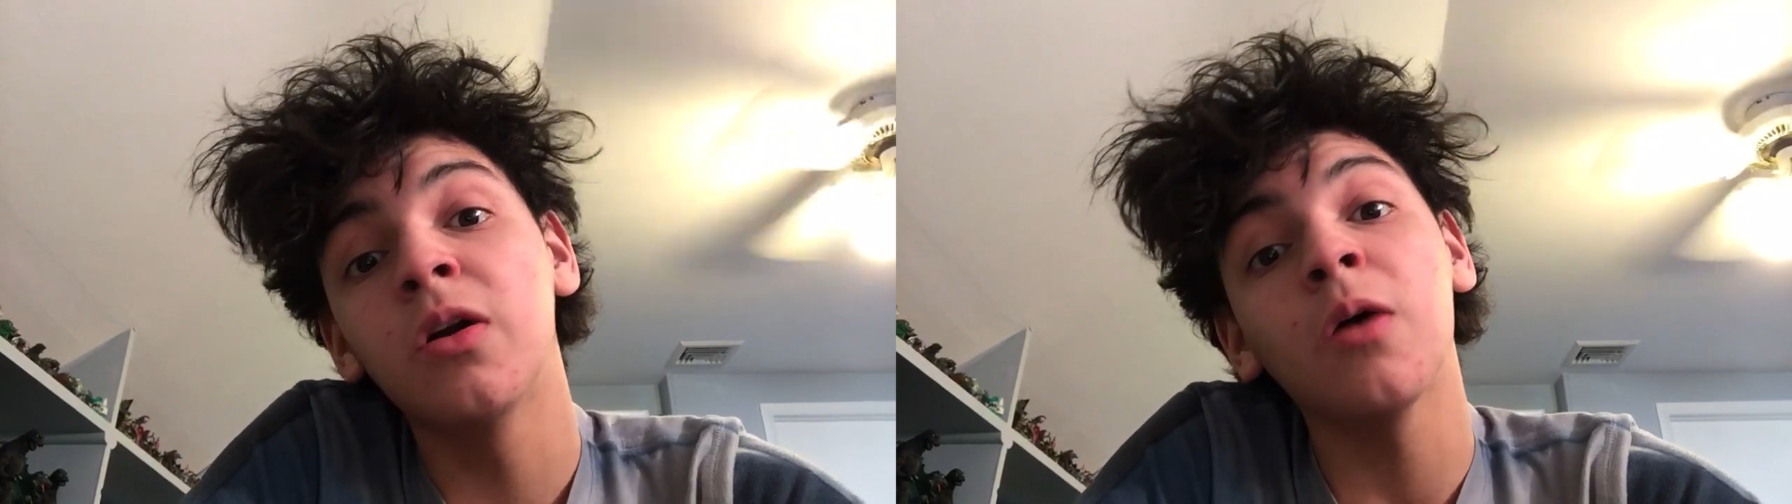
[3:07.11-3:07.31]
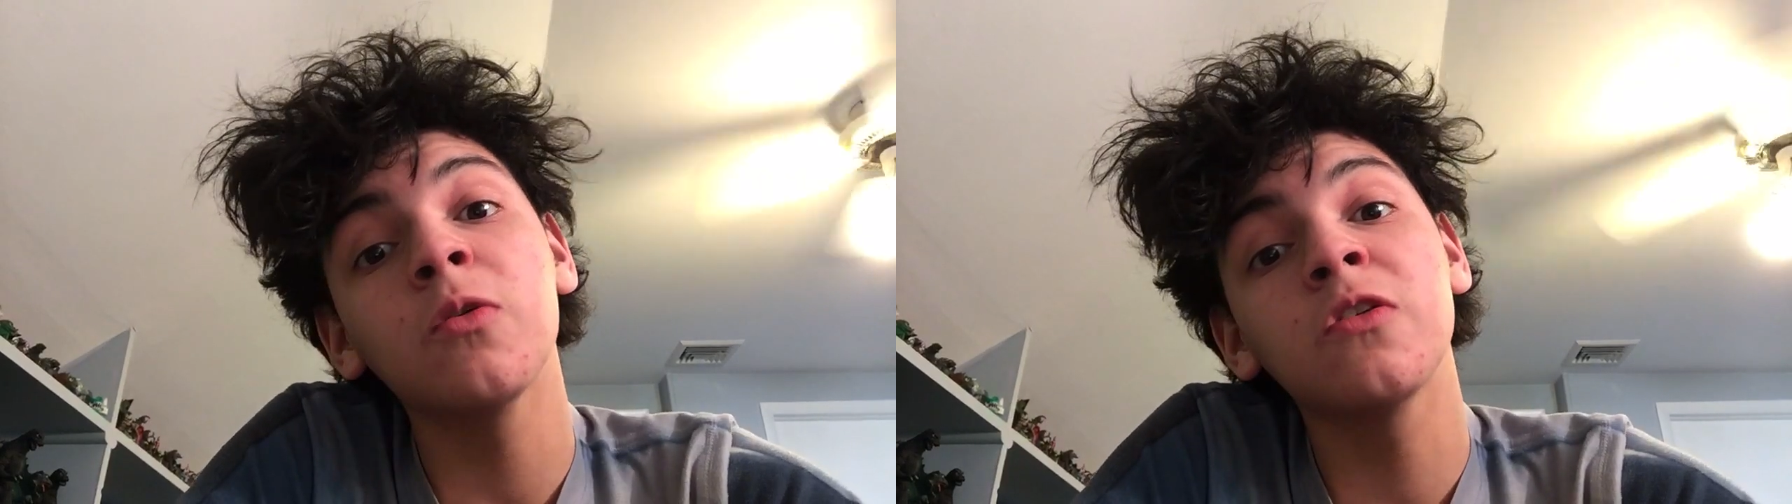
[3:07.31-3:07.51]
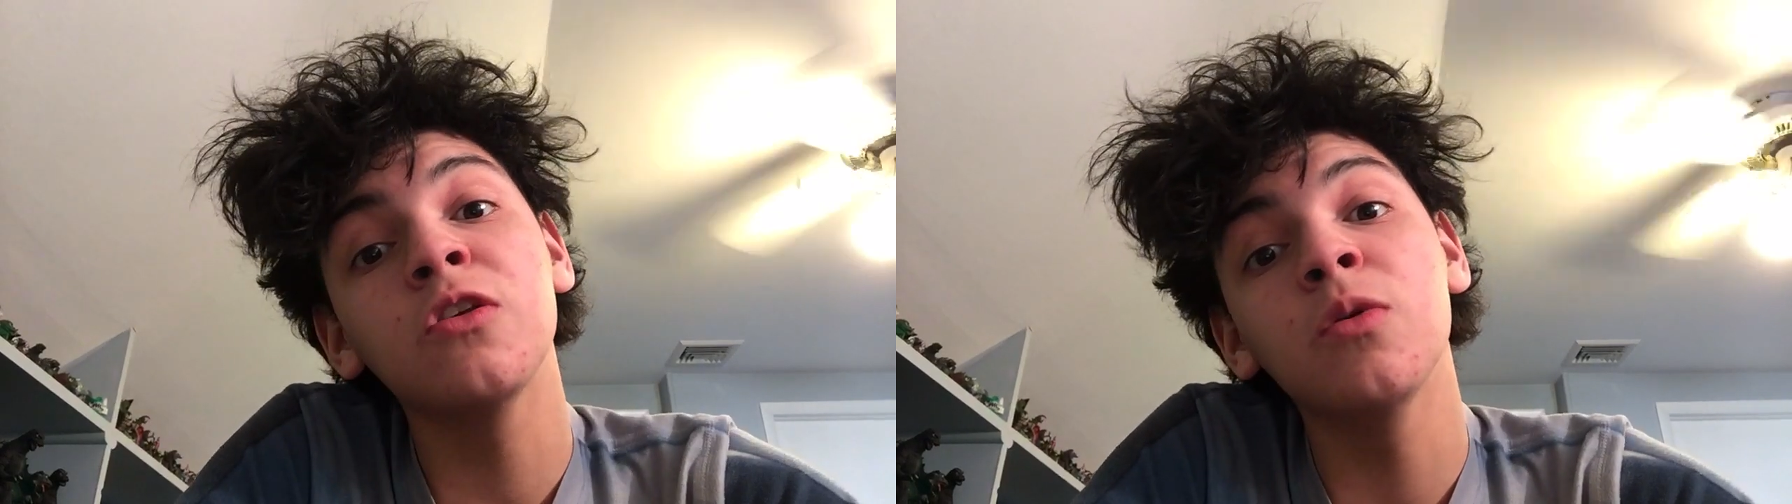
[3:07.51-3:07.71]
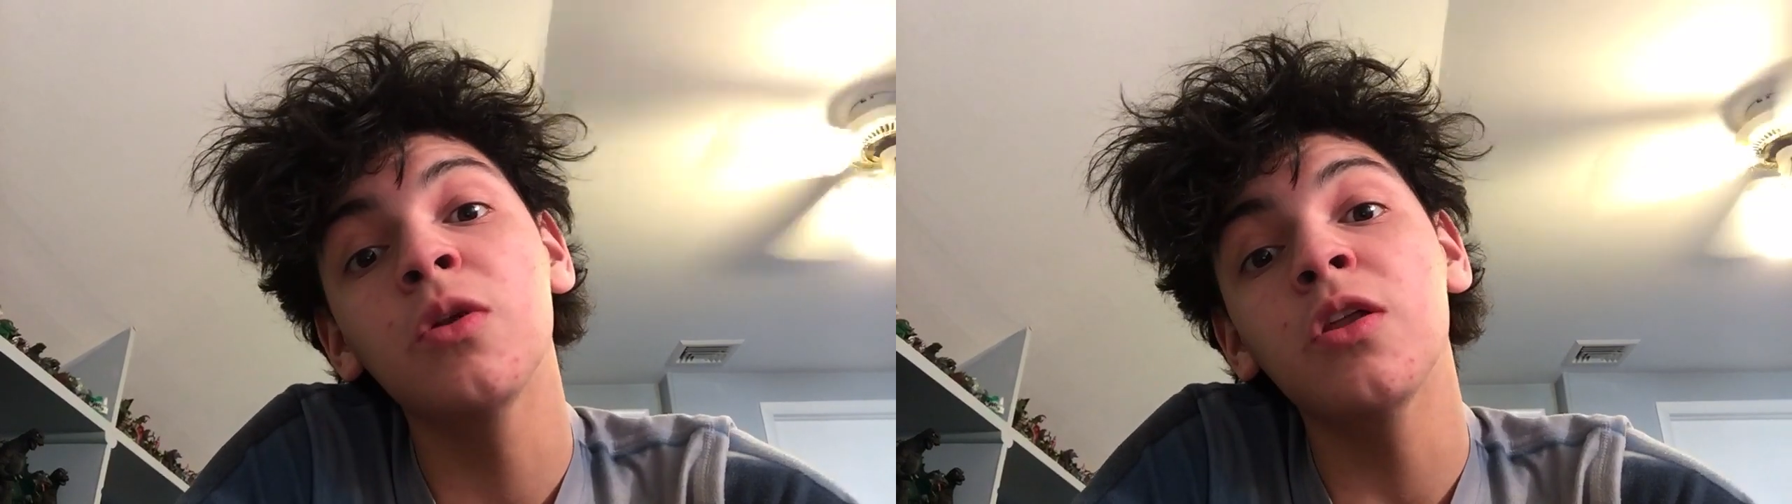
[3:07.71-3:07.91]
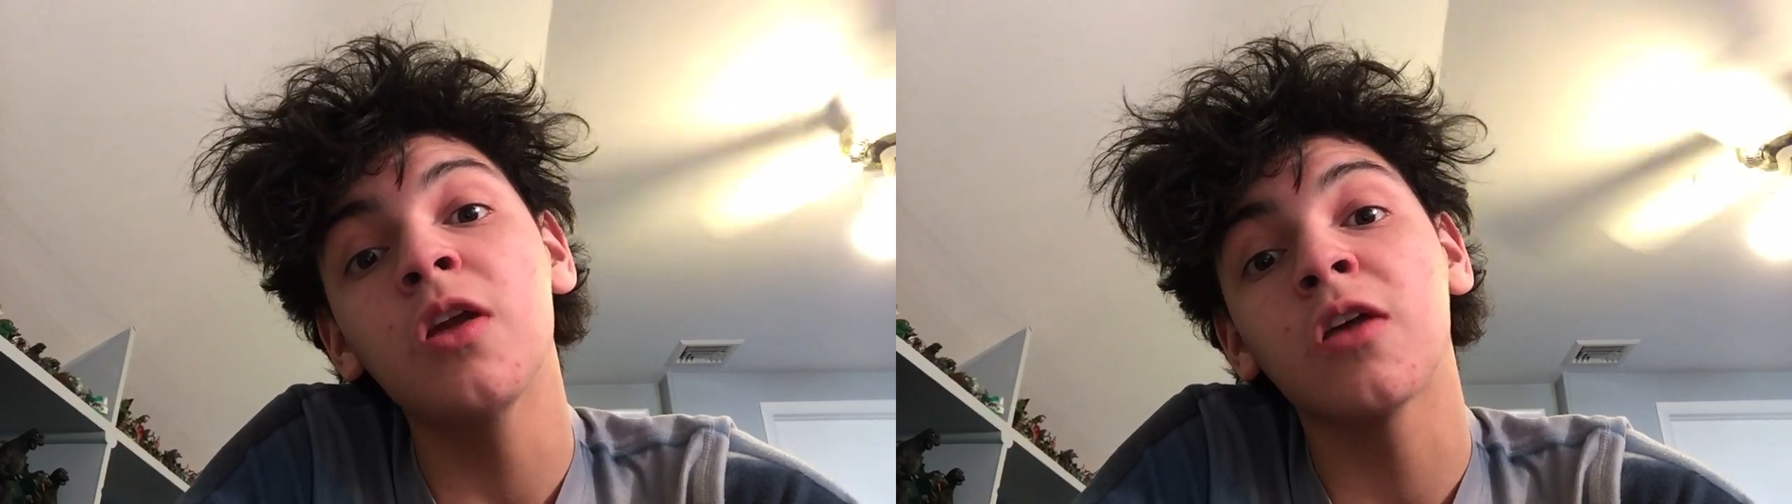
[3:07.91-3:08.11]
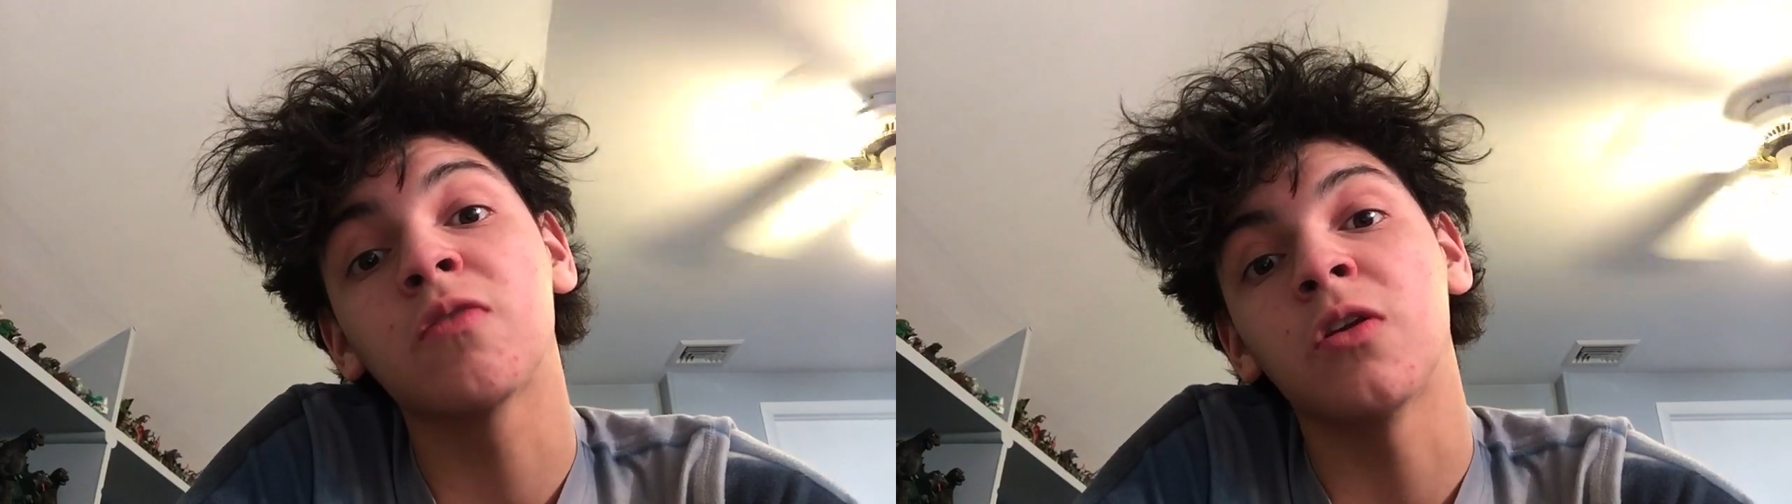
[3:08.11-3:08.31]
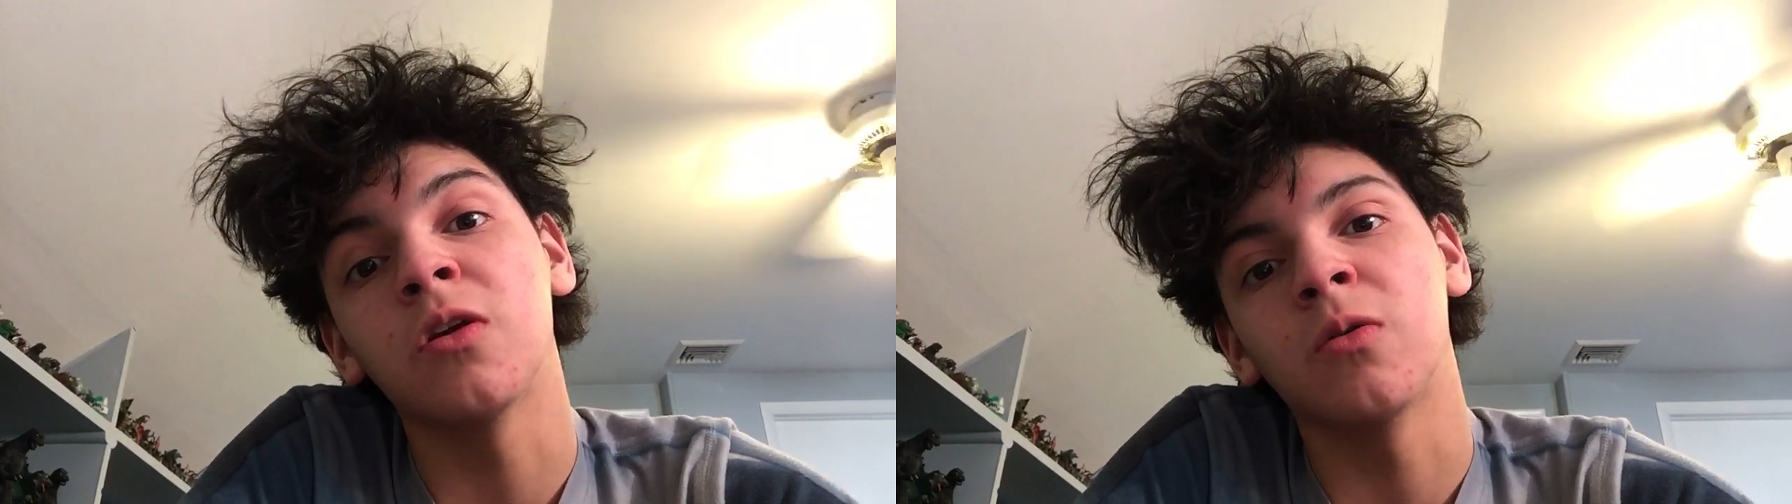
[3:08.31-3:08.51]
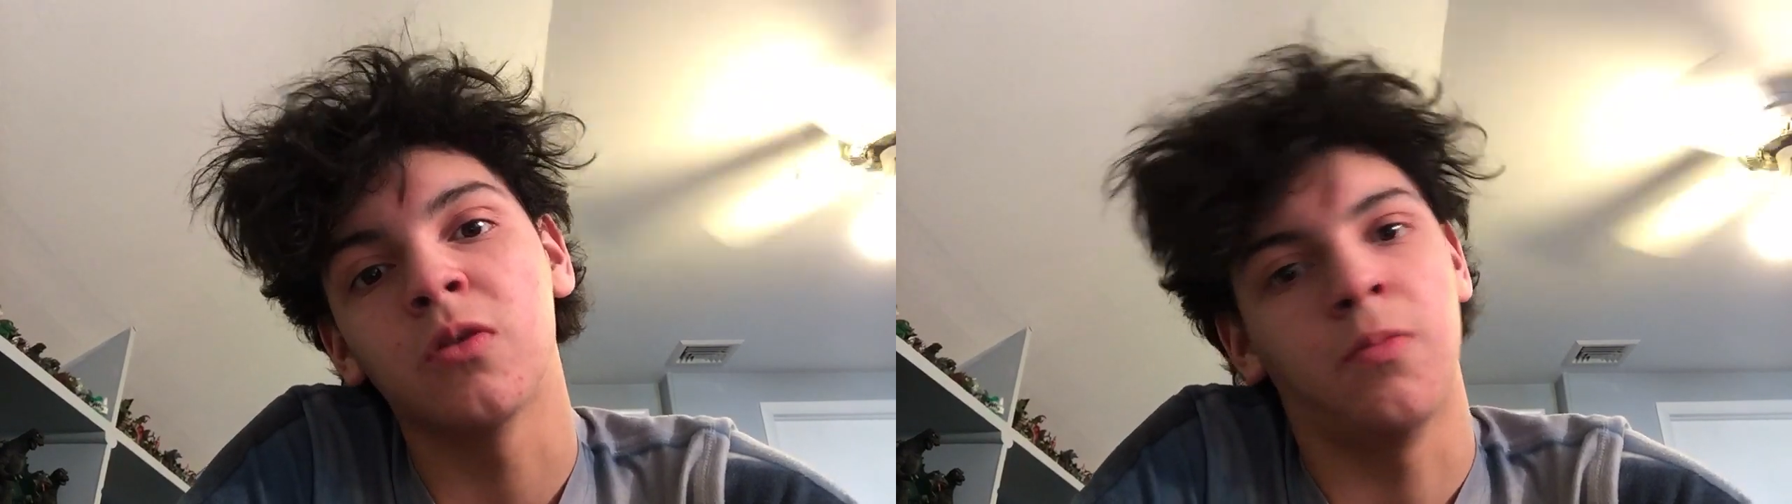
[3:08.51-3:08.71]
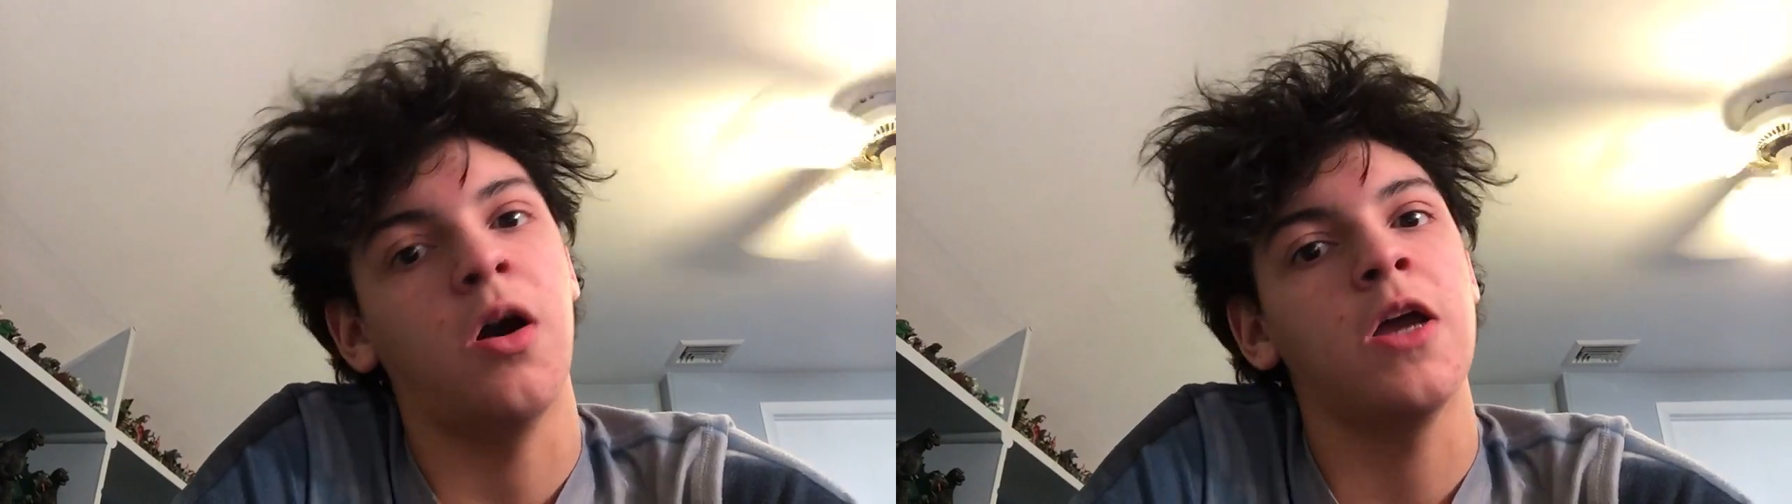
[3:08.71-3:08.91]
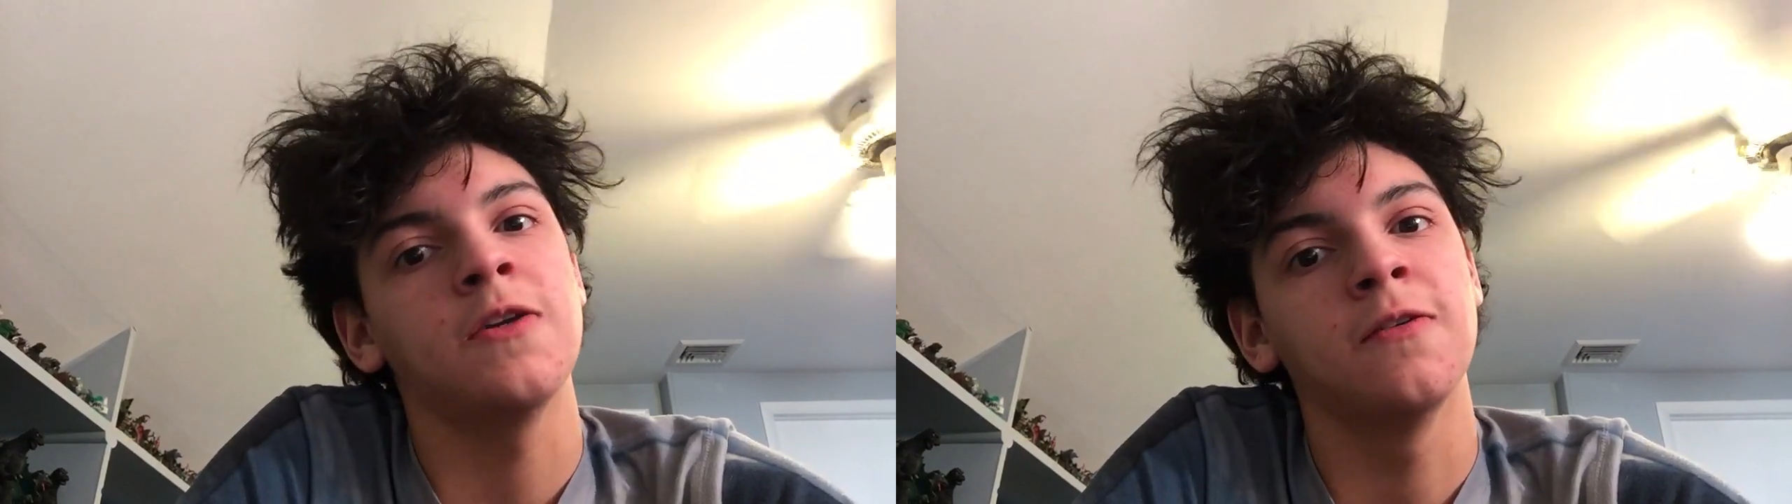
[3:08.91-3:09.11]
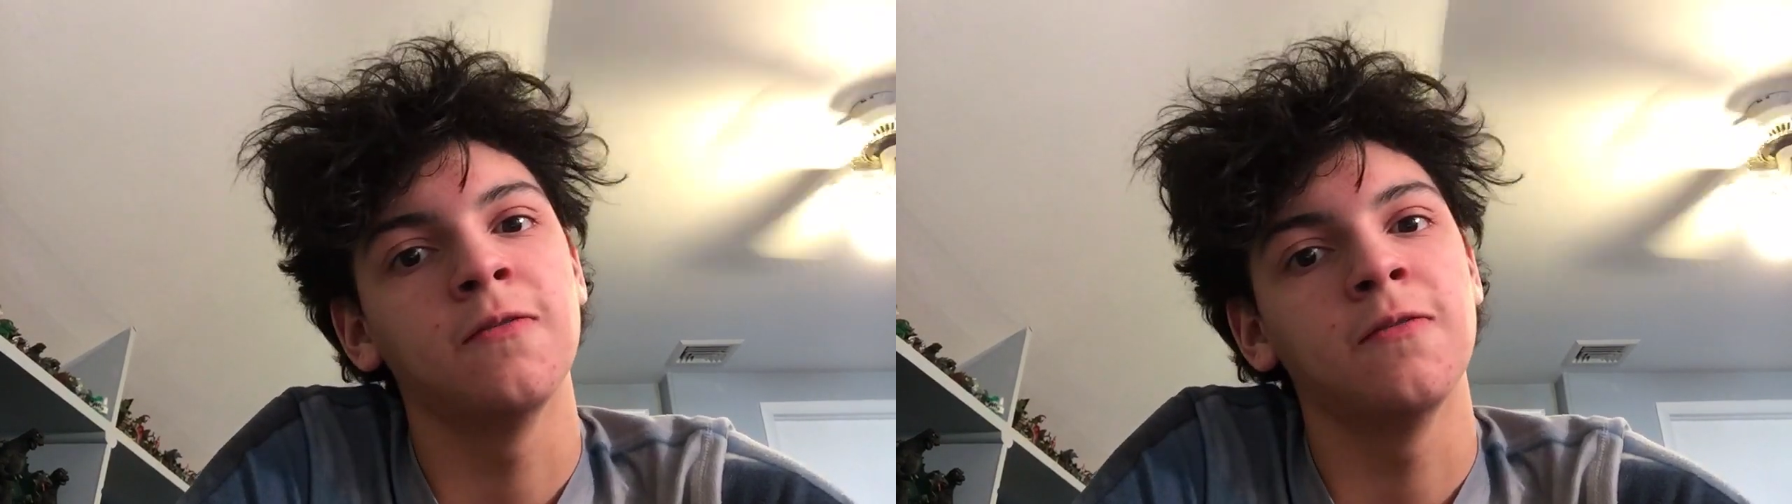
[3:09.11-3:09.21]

and I will see you in the next video. Goodbye.